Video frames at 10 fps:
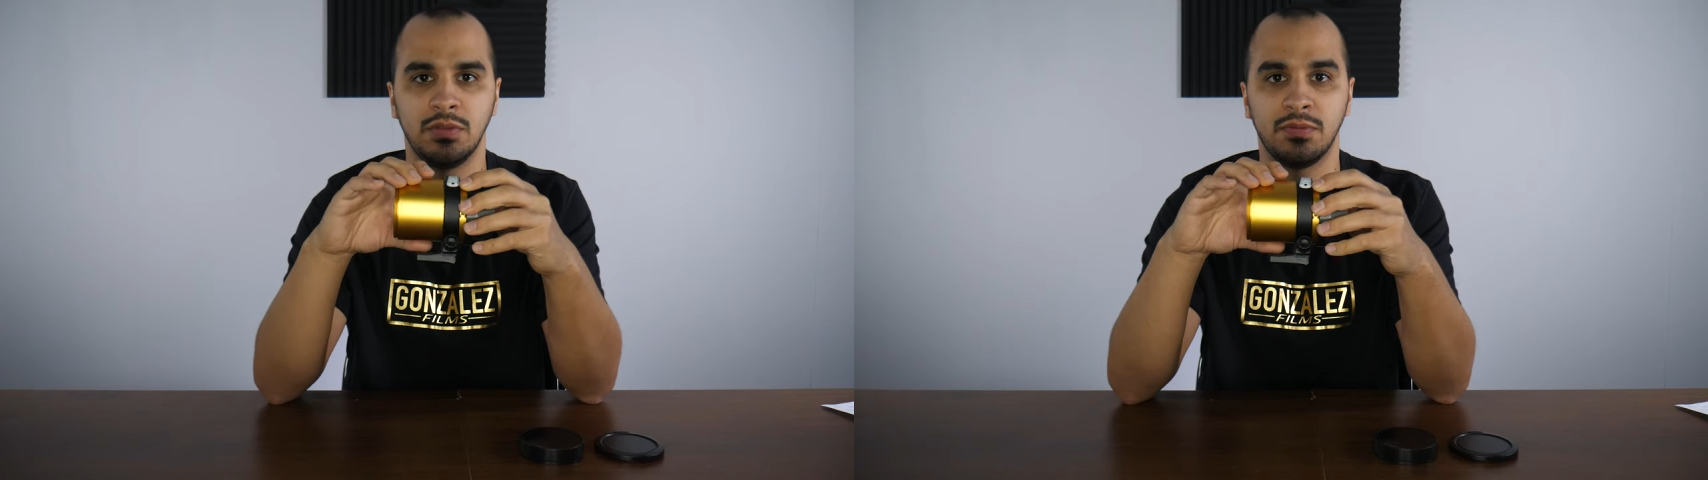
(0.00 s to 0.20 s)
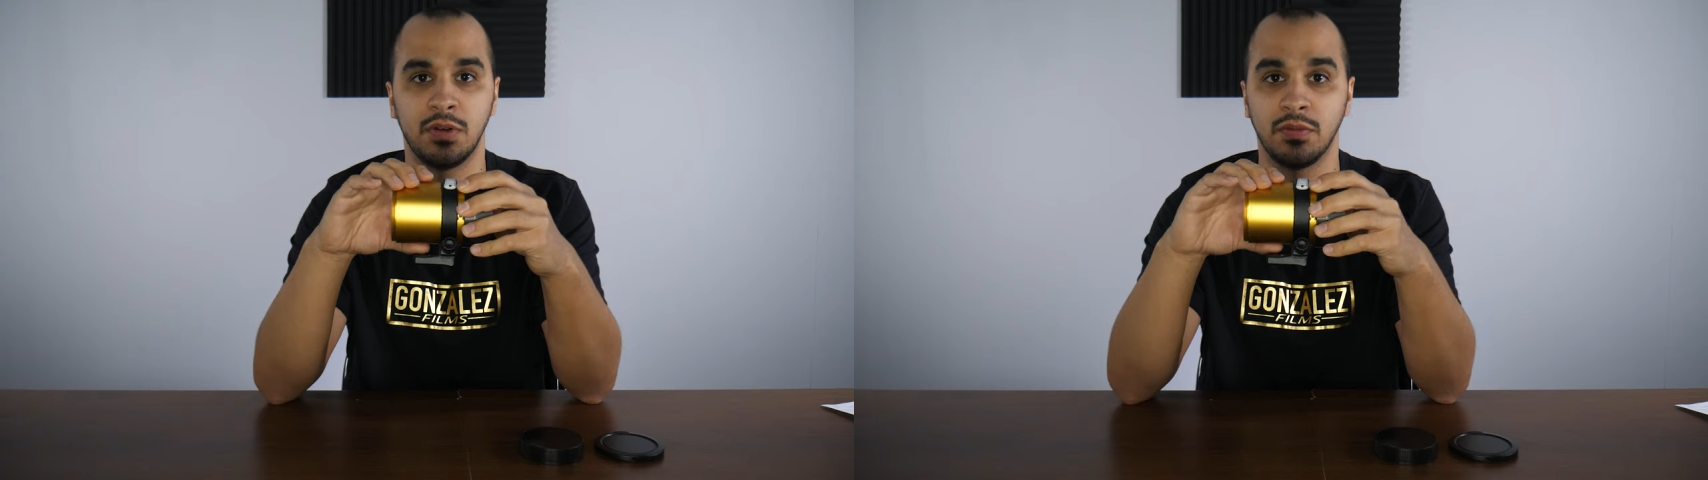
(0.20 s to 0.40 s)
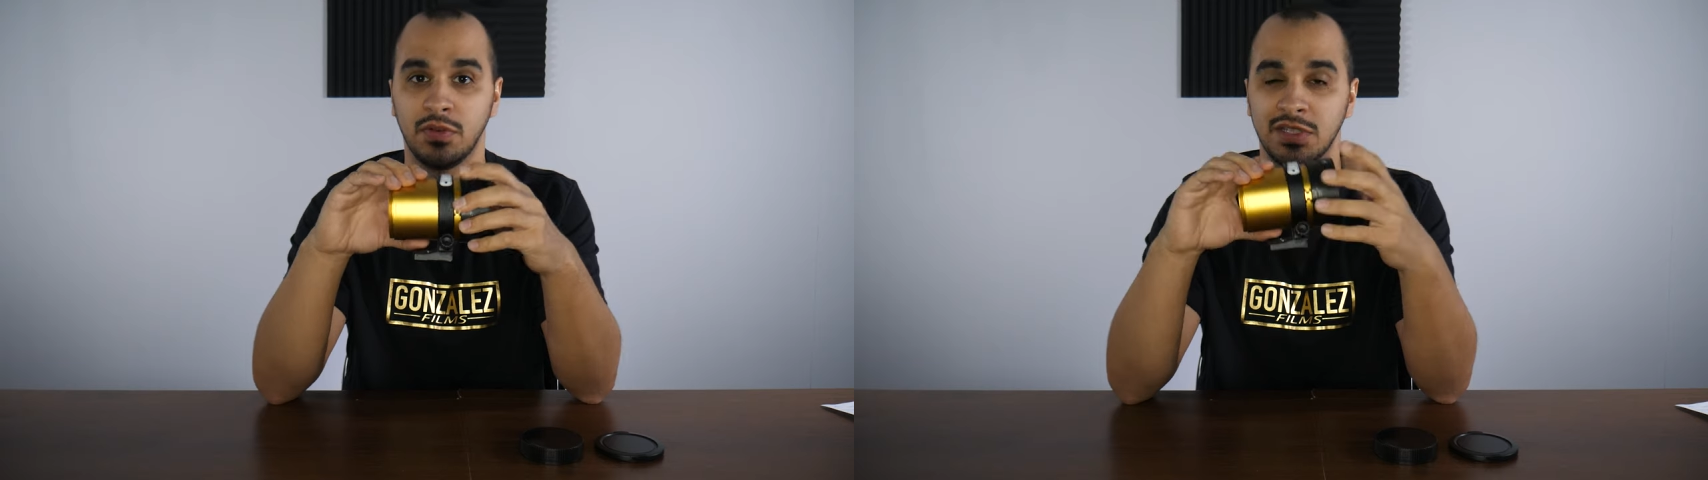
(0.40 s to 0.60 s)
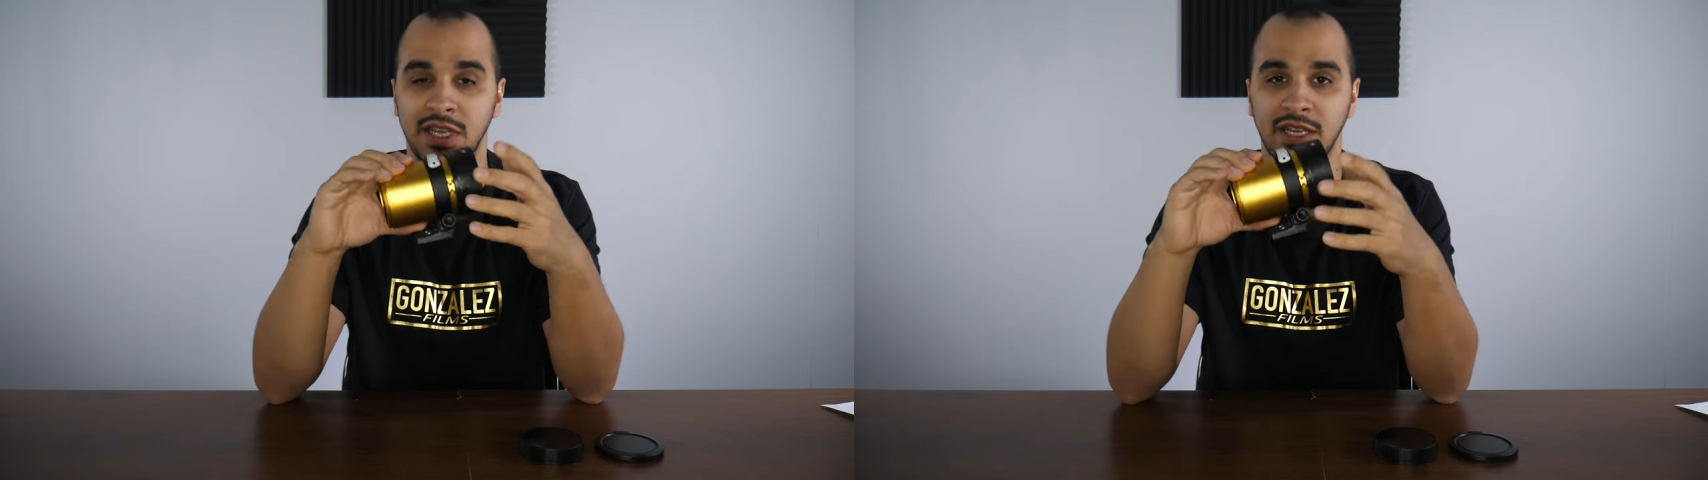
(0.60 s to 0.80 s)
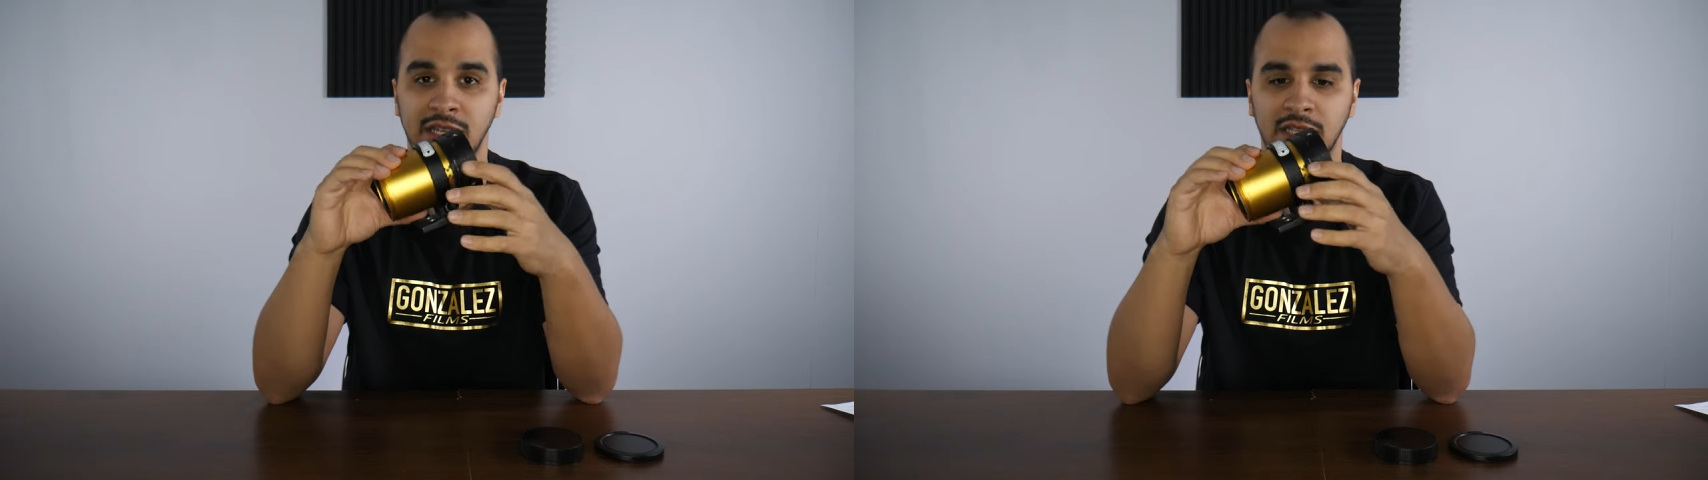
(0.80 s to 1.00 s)
front of your
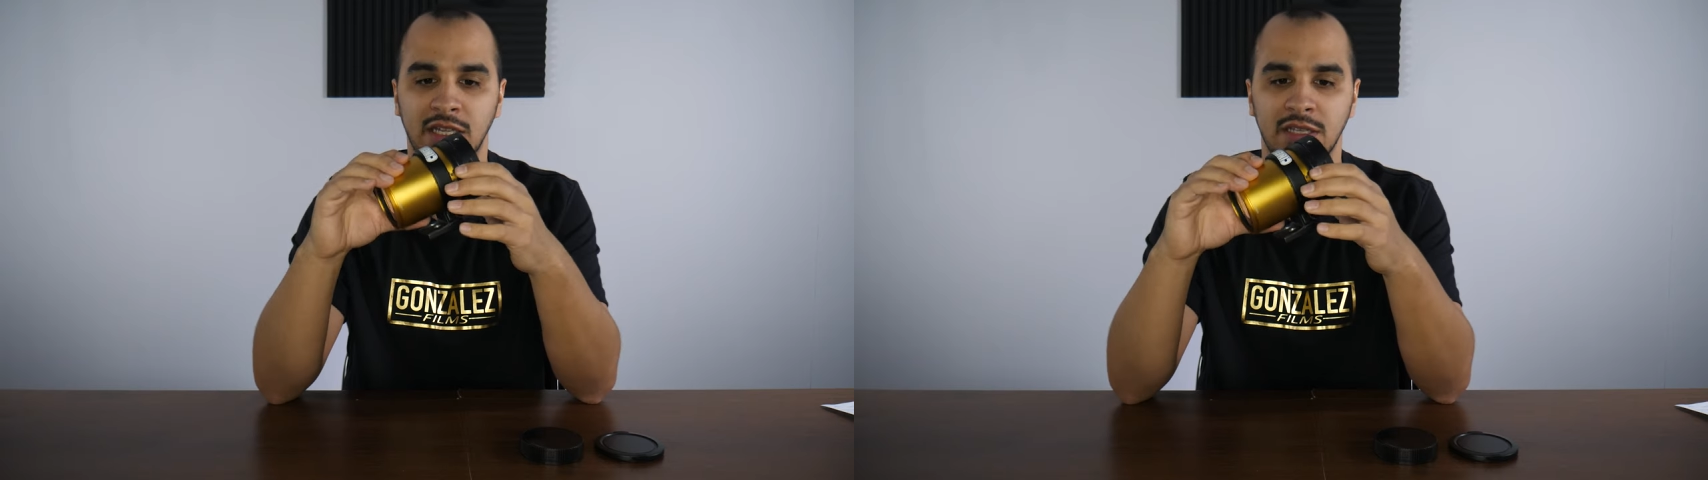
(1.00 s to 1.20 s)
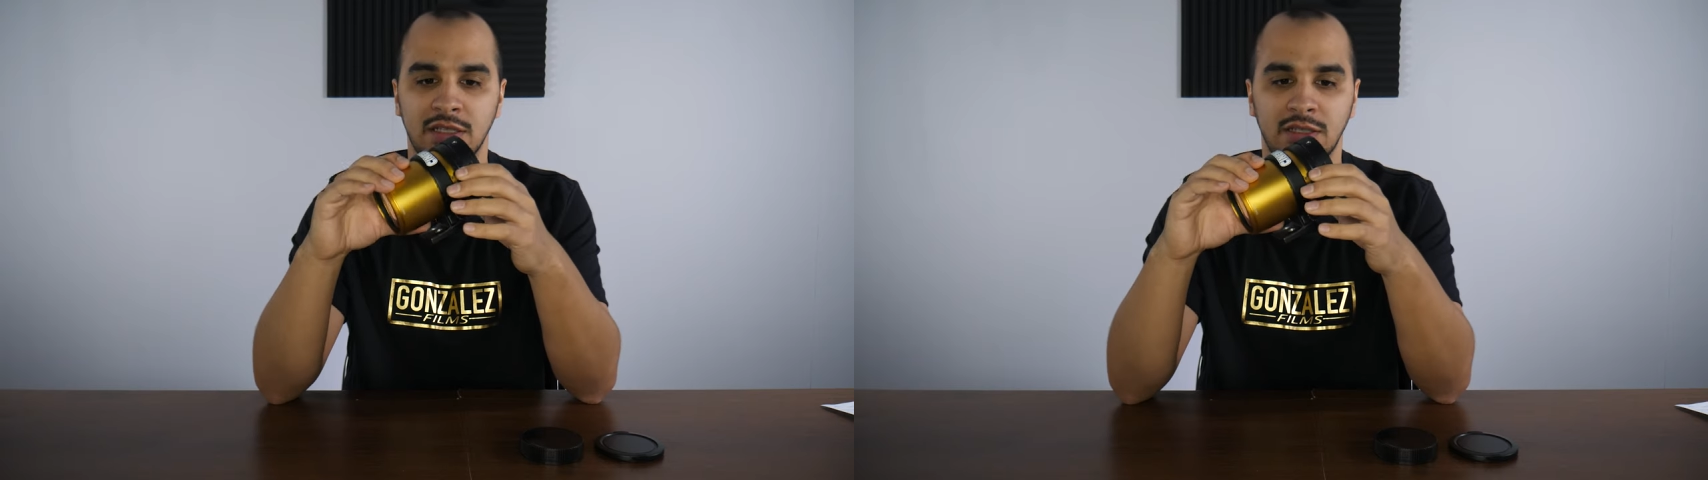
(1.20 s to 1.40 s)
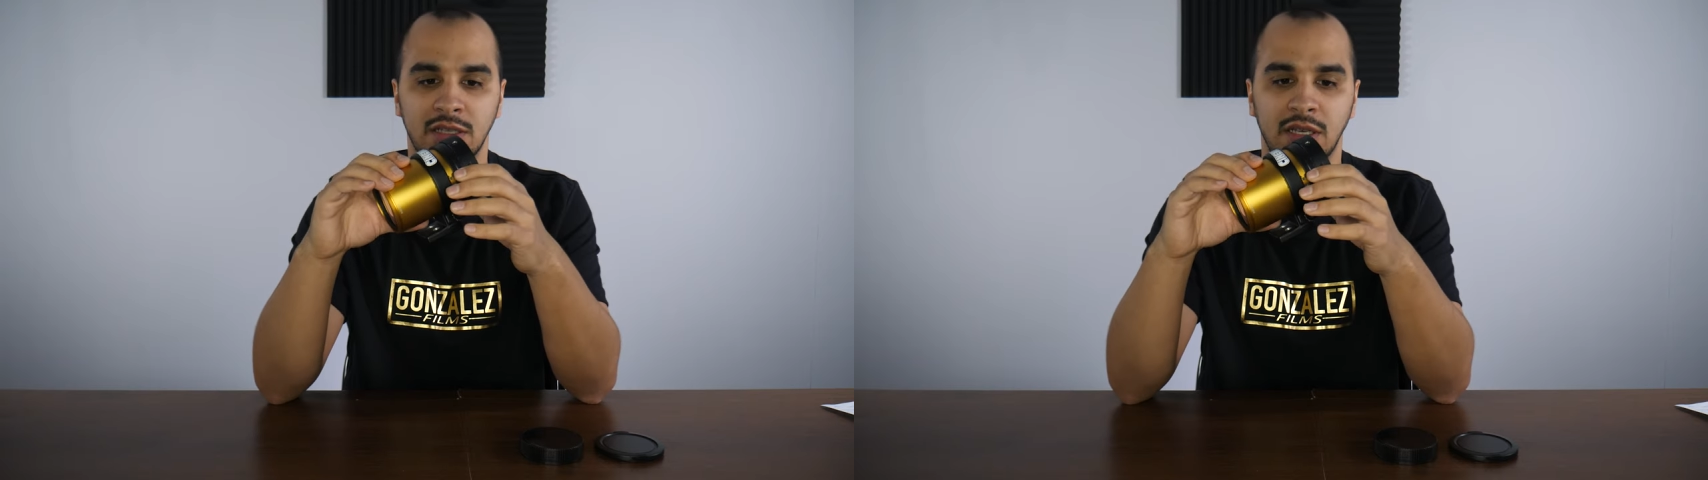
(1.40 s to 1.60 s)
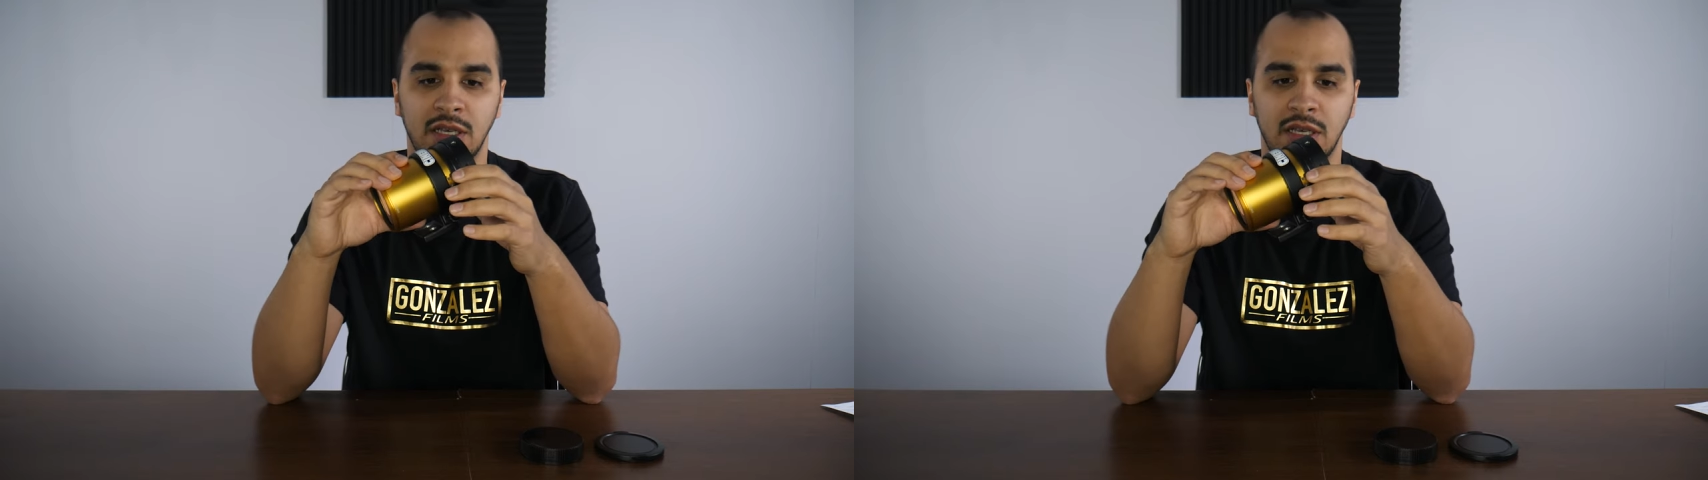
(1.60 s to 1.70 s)
taking lens,